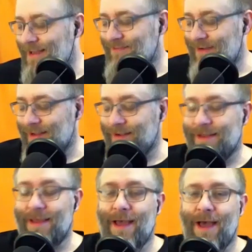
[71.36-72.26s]
it's really
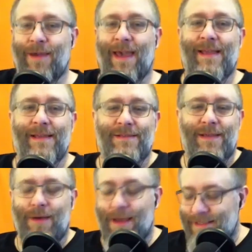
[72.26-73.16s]
good. Okay,
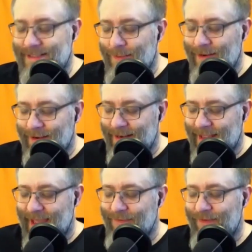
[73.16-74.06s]
so today we're looking at
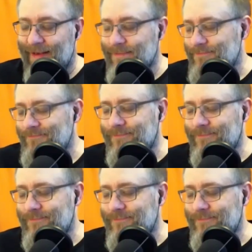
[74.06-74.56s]
caffeine.